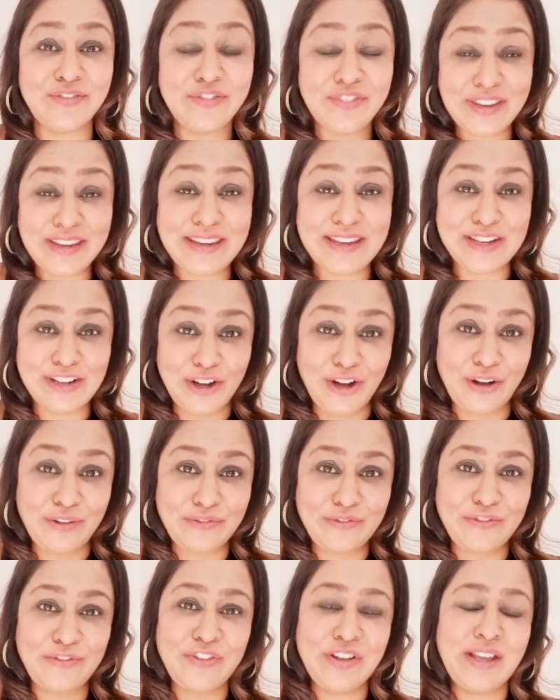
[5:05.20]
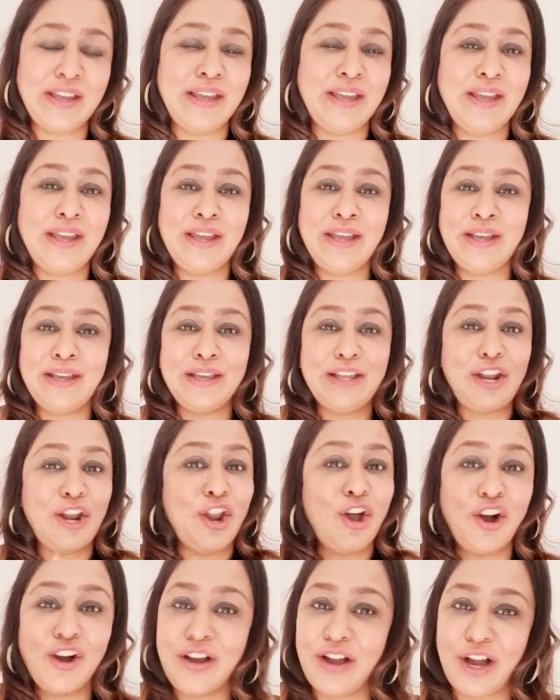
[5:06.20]
feed off
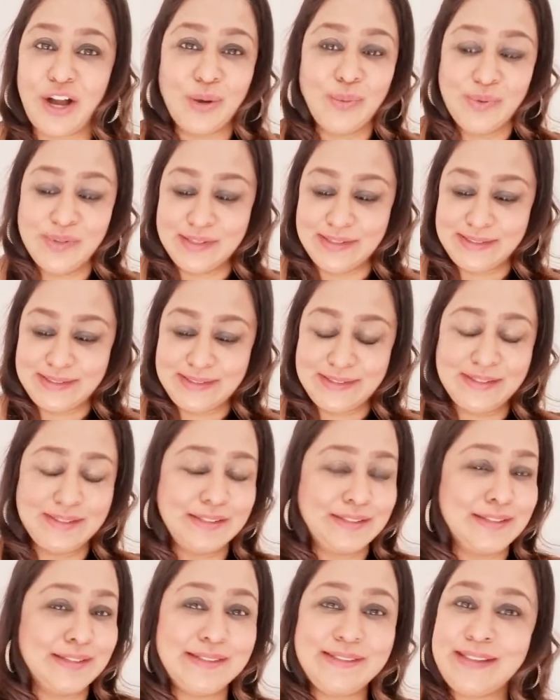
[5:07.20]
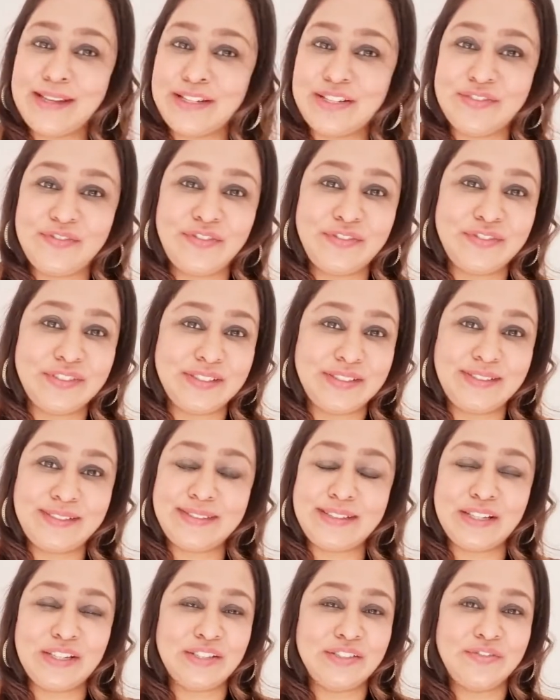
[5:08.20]
long hours,
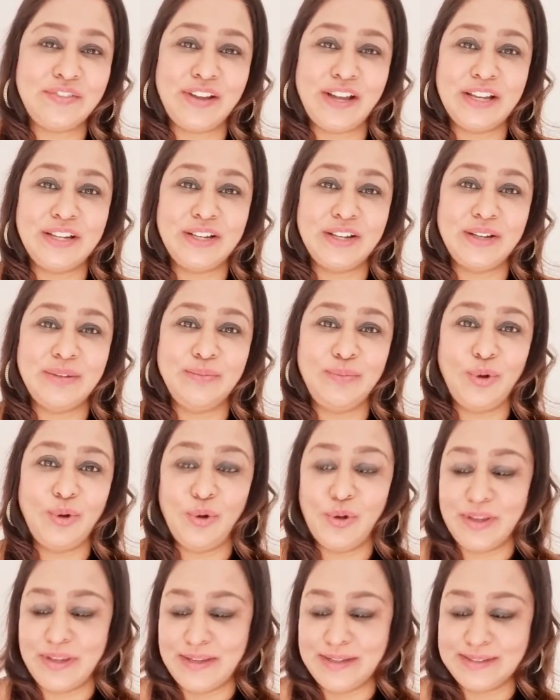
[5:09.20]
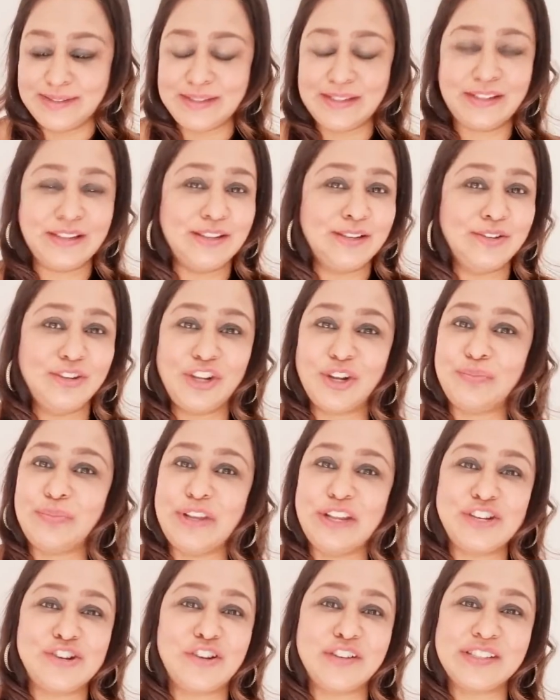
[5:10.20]
dissatisfied employees, not
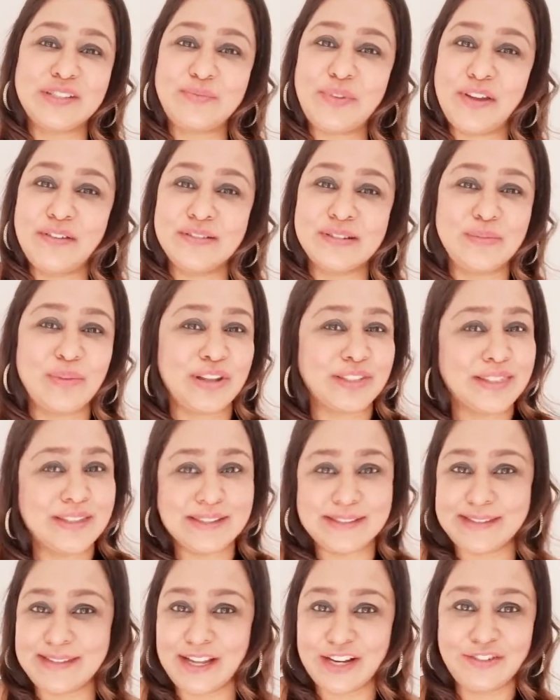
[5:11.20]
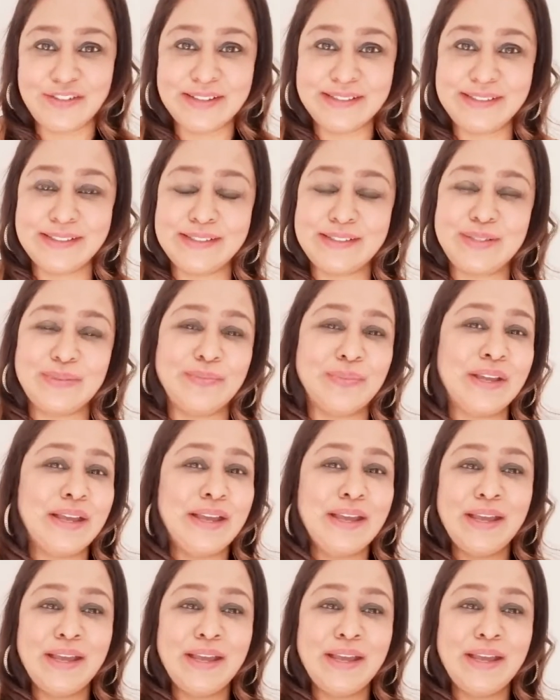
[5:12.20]
being transparent about their salary system,